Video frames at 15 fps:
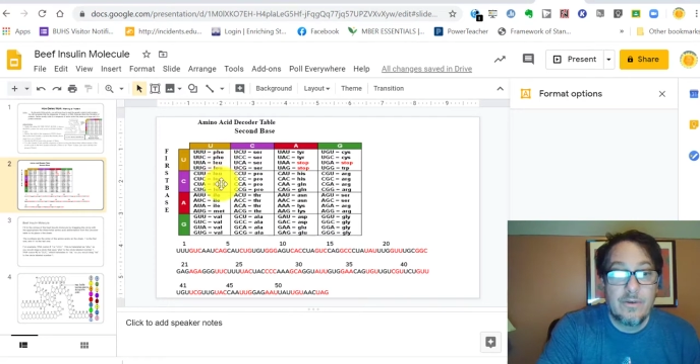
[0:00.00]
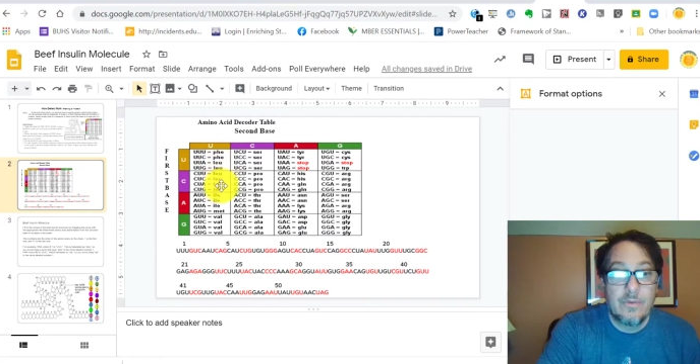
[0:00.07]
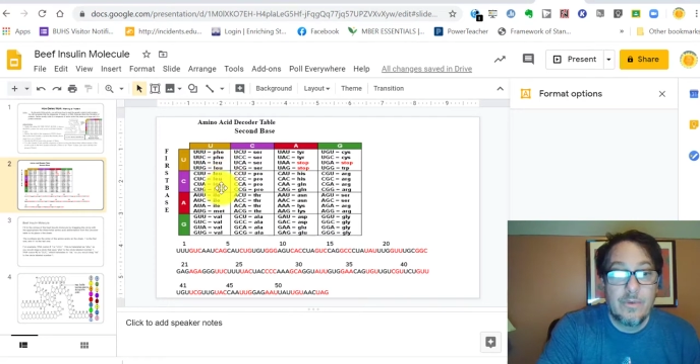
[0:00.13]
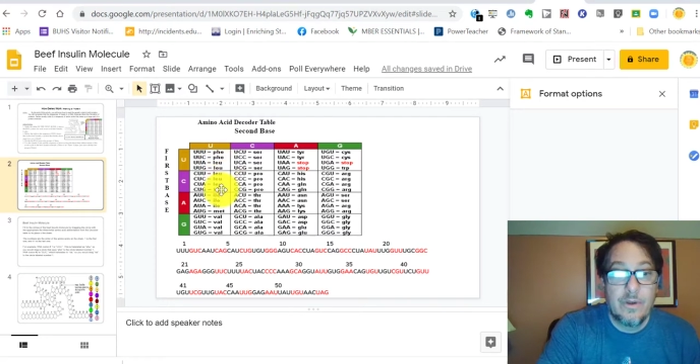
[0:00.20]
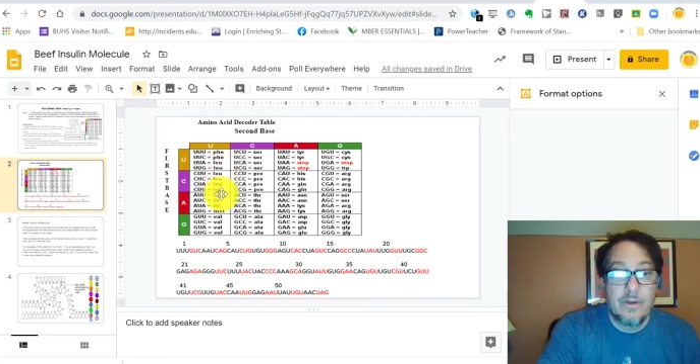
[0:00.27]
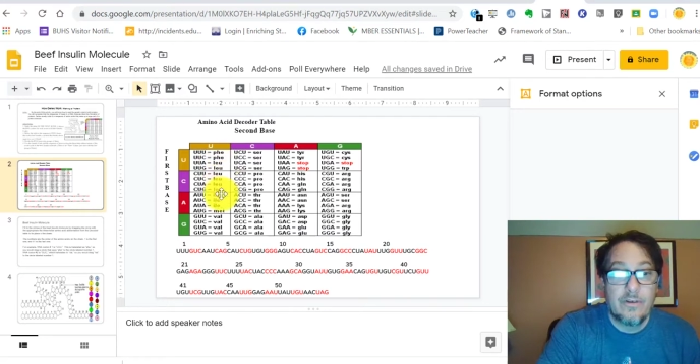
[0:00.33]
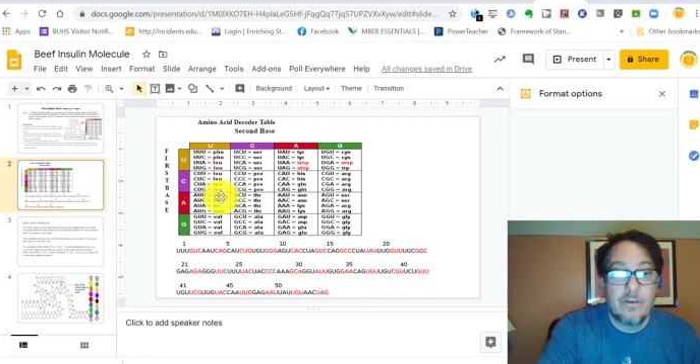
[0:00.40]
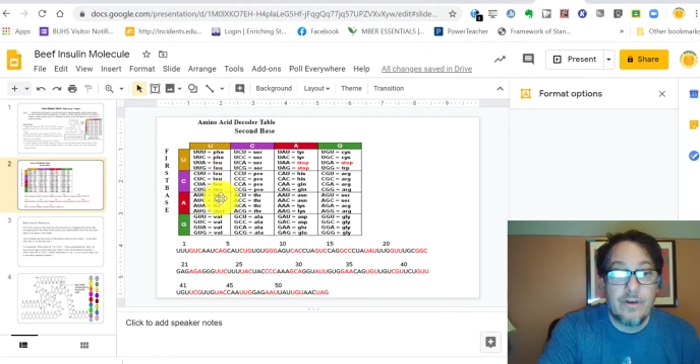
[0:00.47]

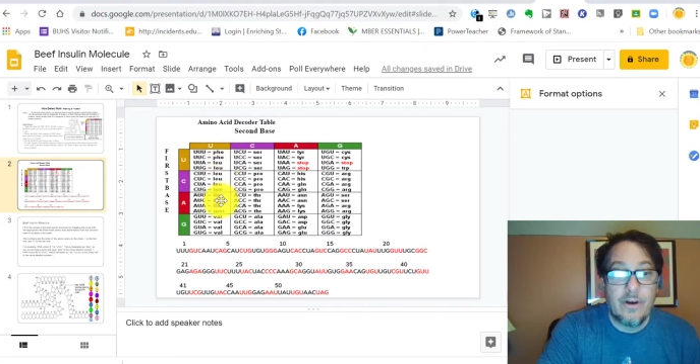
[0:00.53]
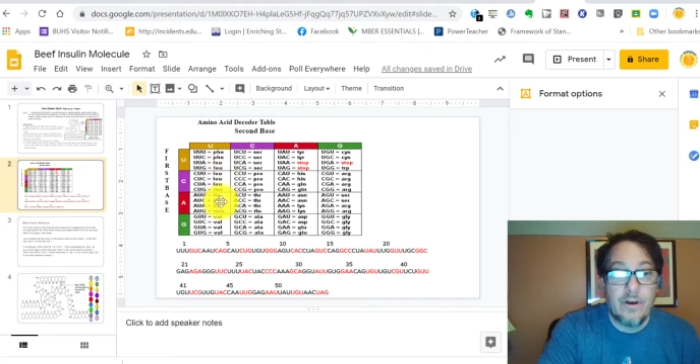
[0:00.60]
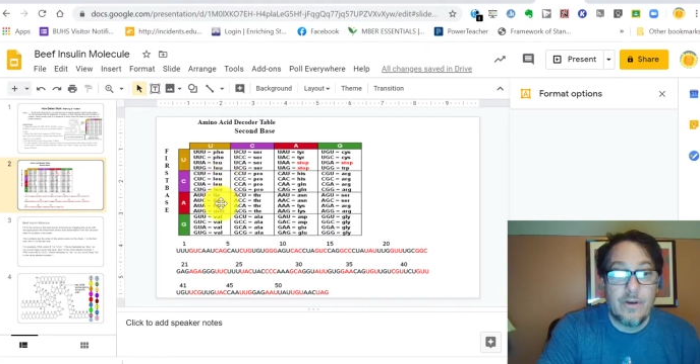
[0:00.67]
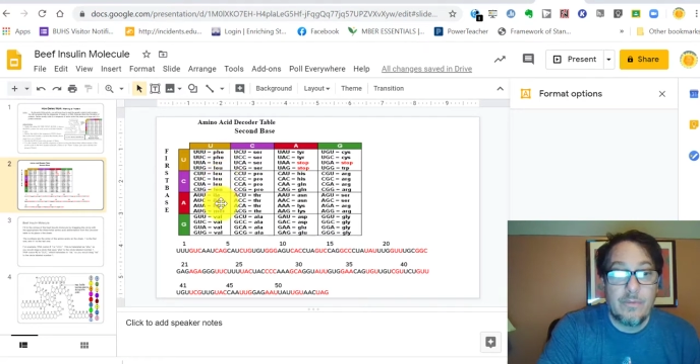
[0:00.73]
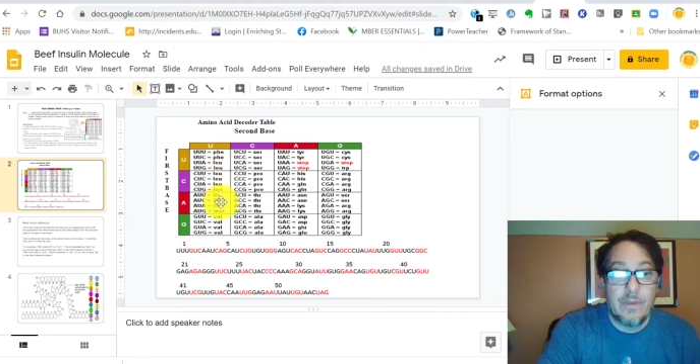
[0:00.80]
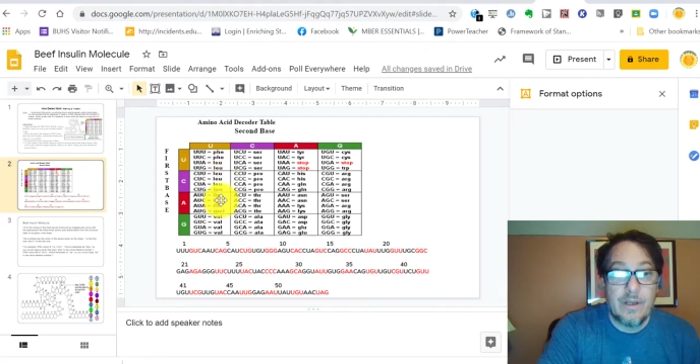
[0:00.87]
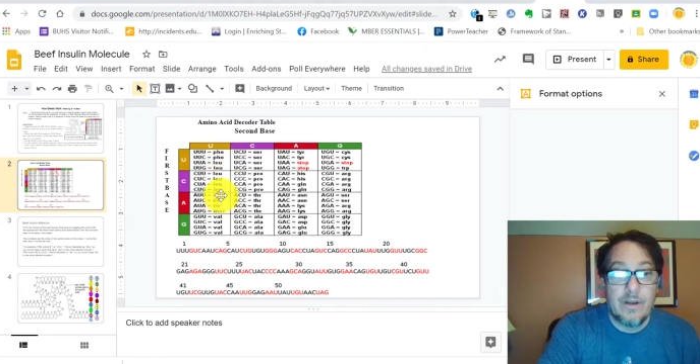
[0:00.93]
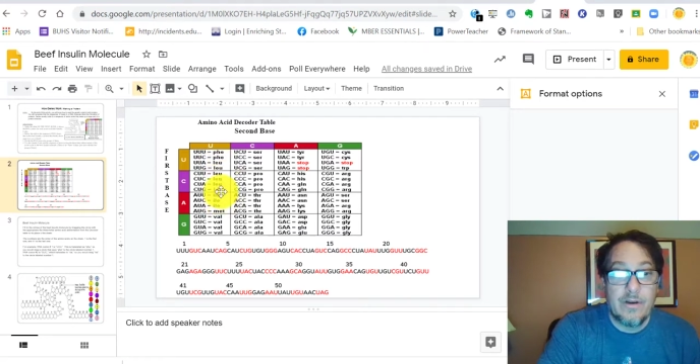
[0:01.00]
which are
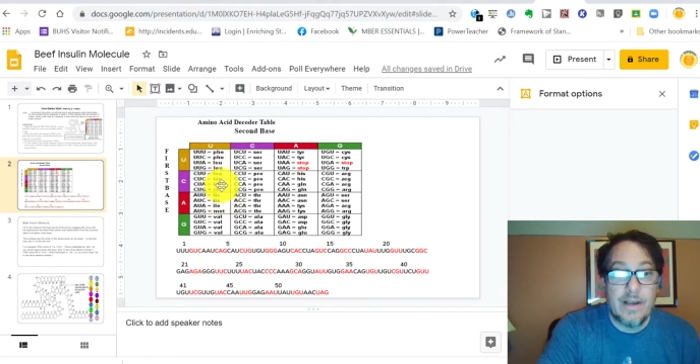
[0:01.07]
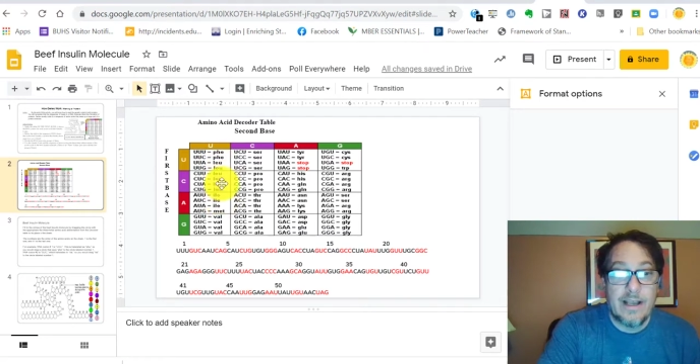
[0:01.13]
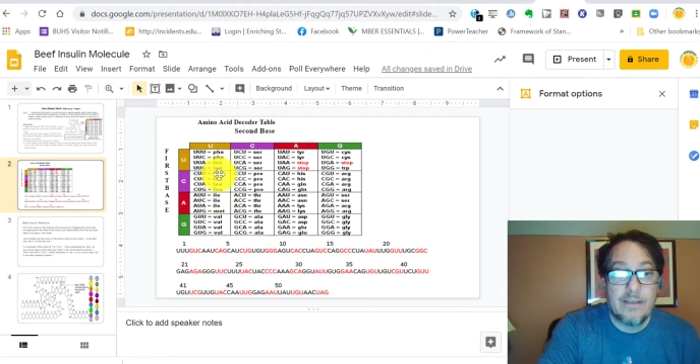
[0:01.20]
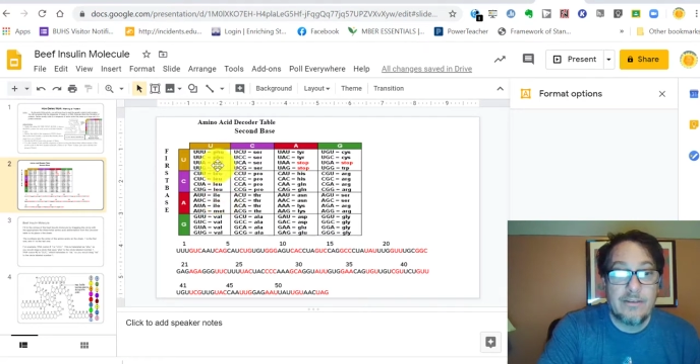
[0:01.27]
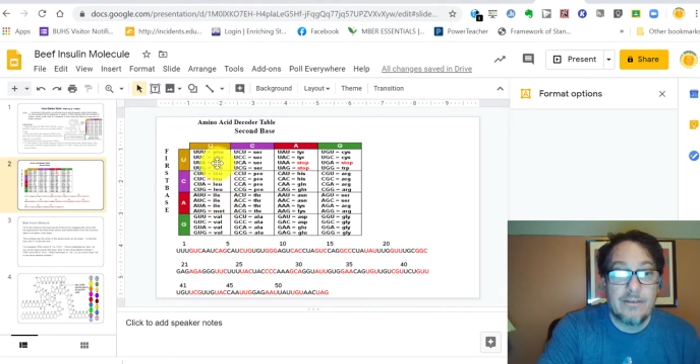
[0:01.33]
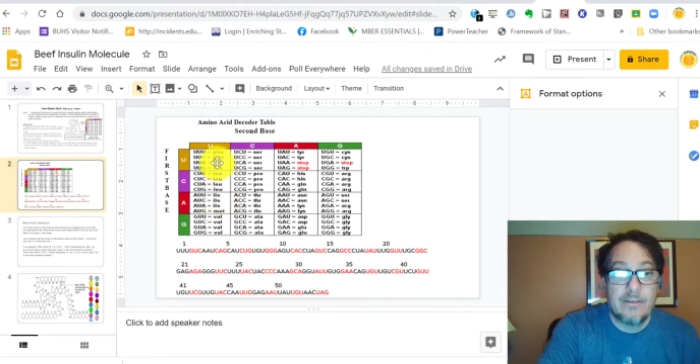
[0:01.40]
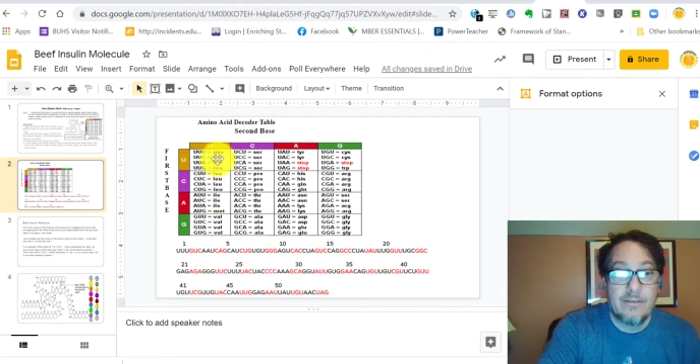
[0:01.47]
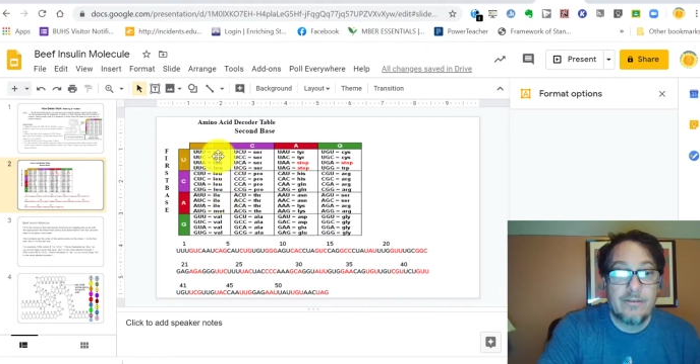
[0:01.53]
amino
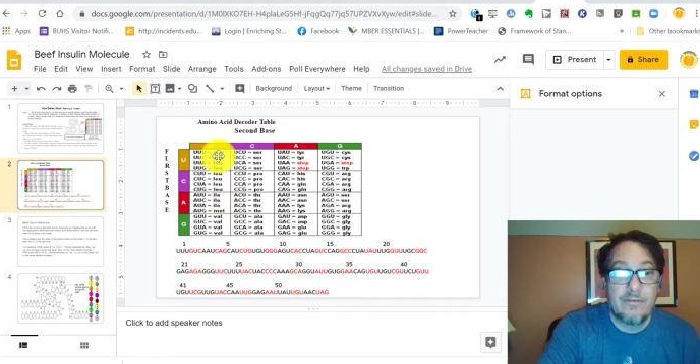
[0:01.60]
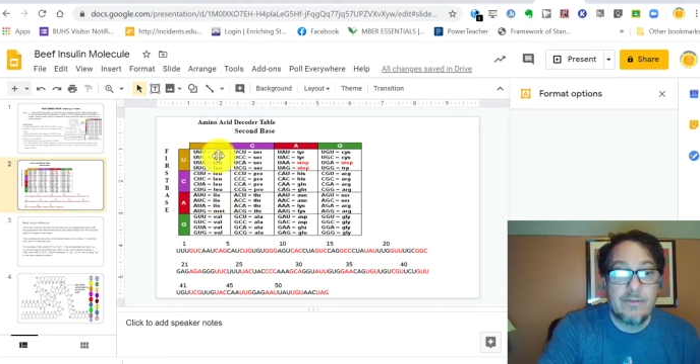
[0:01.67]
acids: